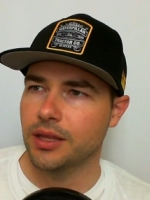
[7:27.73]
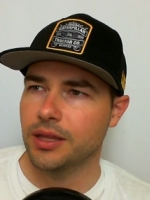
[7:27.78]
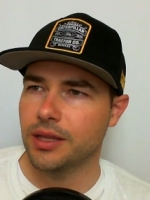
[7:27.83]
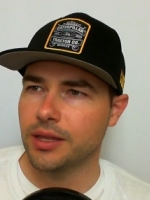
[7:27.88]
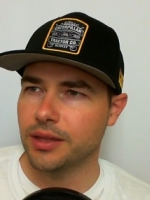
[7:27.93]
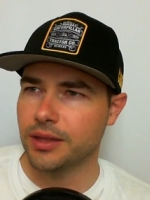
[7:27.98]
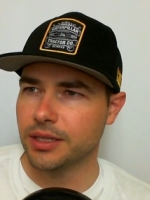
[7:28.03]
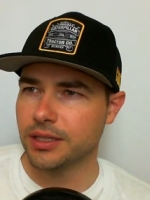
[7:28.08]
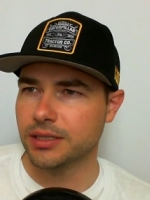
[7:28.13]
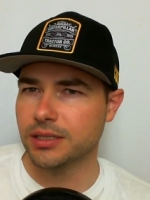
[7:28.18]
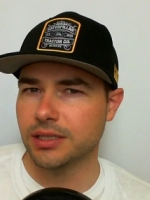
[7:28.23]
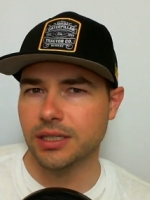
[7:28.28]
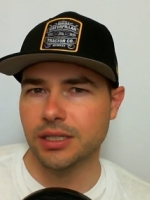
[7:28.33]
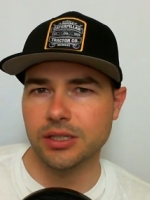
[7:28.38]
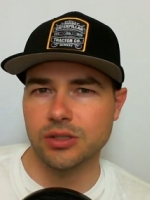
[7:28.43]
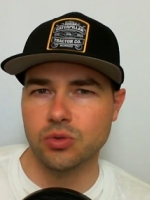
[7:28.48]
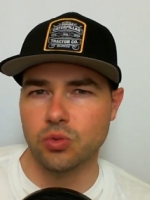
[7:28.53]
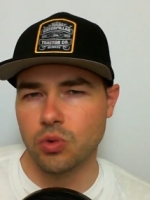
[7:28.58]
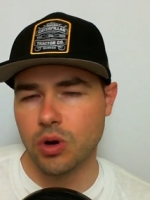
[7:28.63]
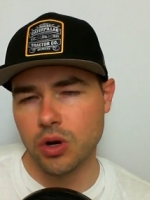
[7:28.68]
this
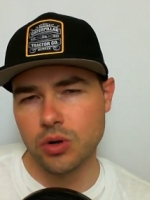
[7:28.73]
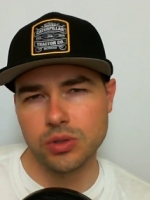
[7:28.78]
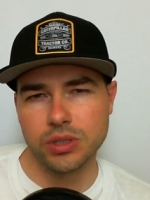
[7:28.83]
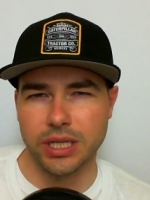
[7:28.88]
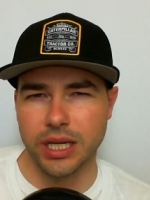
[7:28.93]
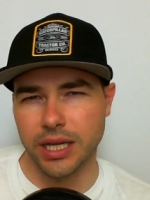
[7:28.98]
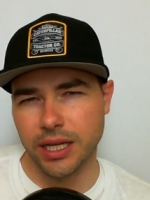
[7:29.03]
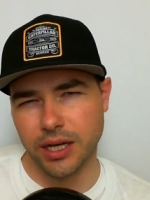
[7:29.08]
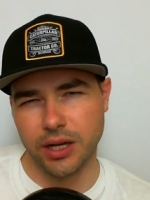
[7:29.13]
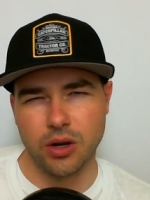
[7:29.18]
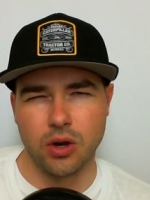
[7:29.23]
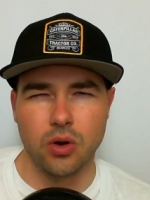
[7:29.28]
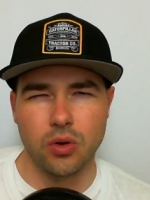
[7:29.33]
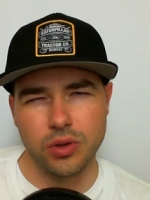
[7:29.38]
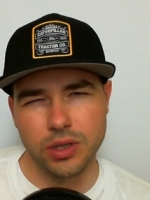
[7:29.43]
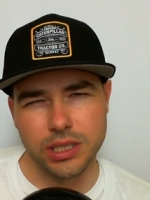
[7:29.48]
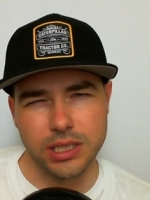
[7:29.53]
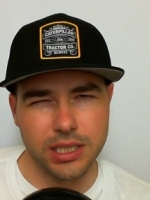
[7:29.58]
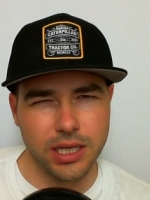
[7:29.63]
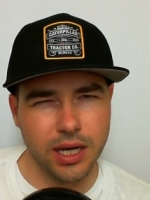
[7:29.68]
is rotating all the
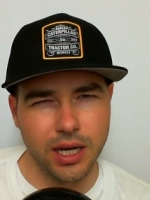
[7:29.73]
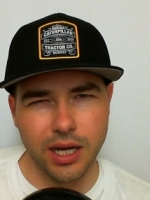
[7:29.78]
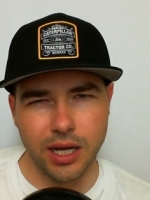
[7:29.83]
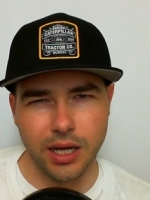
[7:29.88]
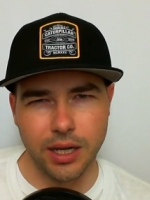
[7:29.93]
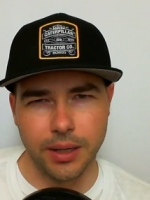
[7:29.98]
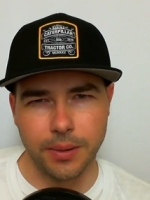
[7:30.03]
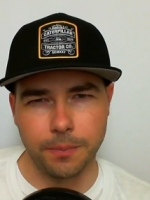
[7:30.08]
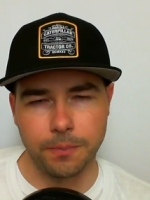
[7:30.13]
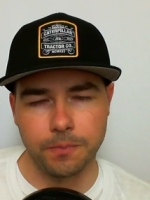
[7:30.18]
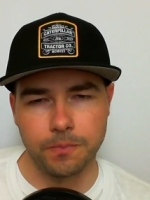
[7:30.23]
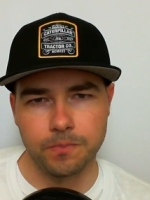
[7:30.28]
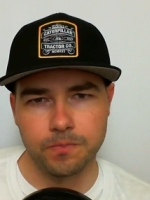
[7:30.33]
time.